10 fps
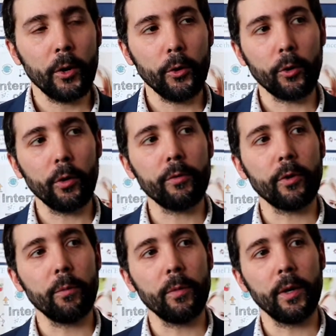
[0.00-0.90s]
not only
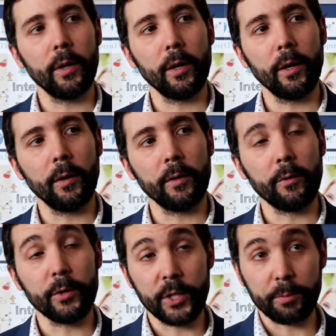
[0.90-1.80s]
from the
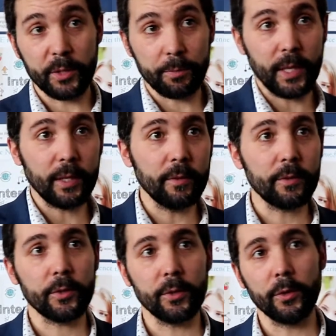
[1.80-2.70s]
research perspective,
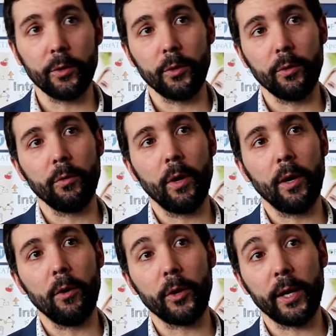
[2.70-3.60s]
so
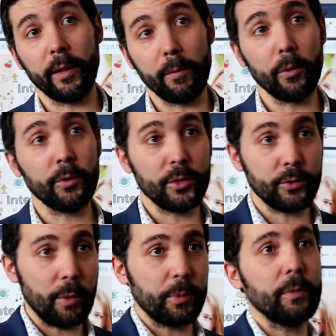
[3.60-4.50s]
looking at the more
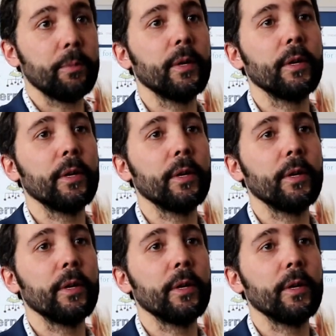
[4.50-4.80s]
disruptive